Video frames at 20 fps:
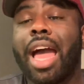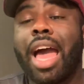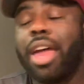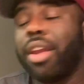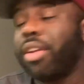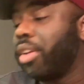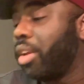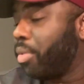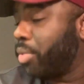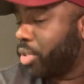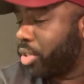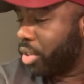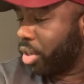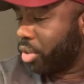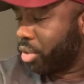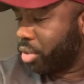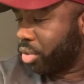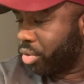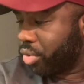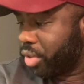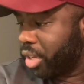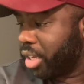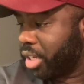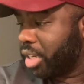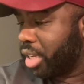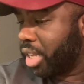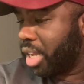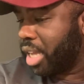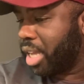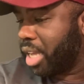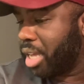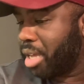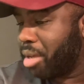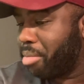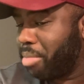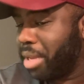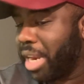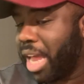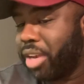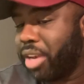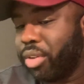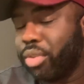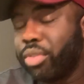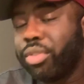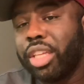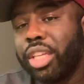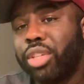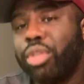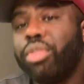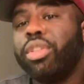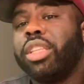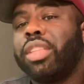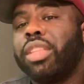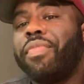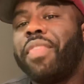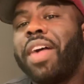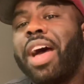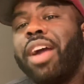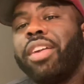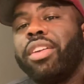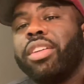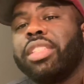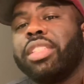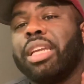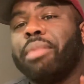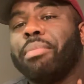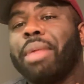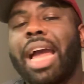I don't know what you're going to do, Trina. But I do think you need to fire your team.